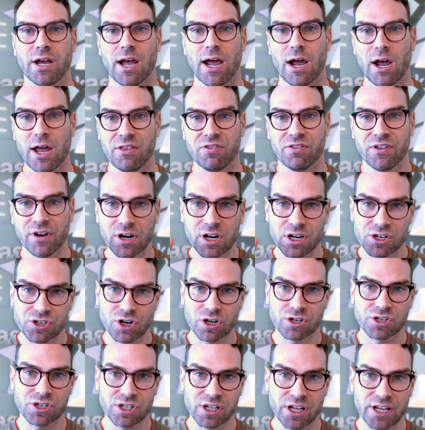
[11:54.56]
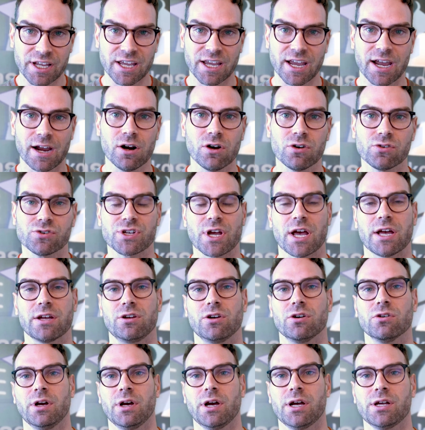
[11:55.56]
and they're going to start slinging arrows at
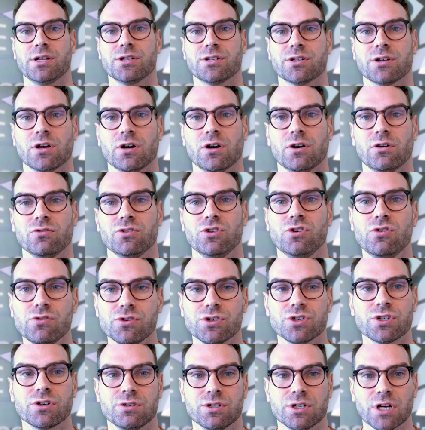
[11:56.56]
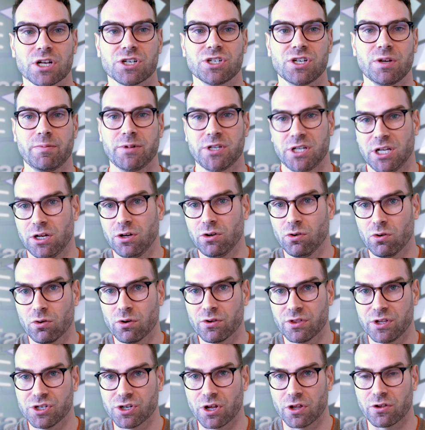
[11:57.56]
you. And so use ChatGPT or
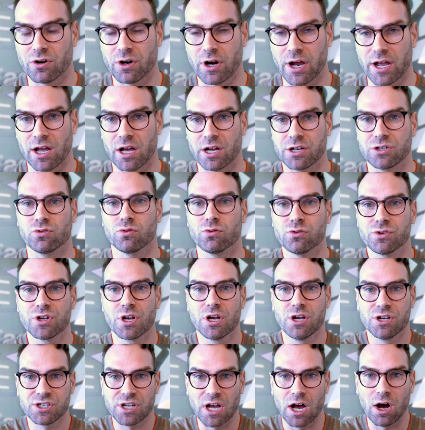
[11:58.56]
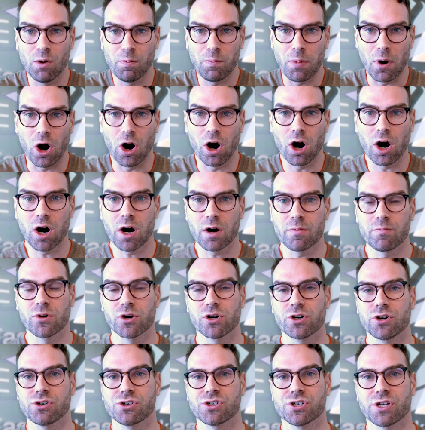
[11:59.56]
these other AI tools to help
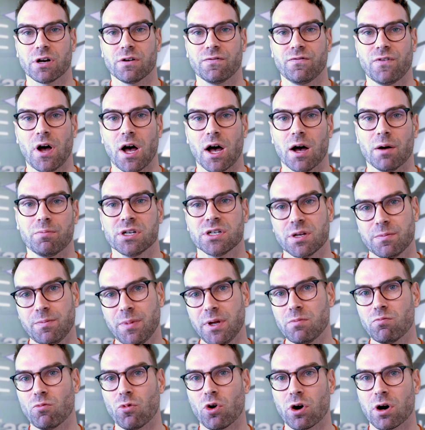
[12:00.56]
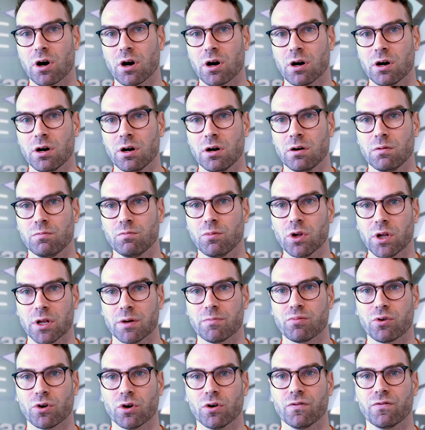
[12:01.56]
armor yourself up to be more
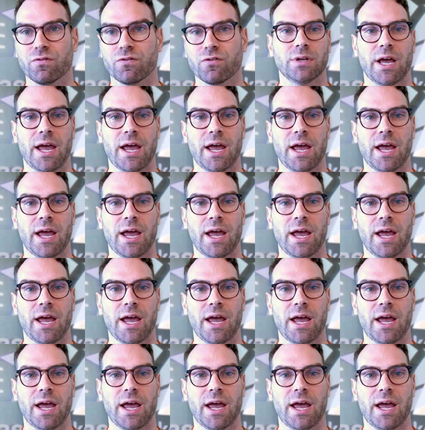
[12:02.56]
bulletproof.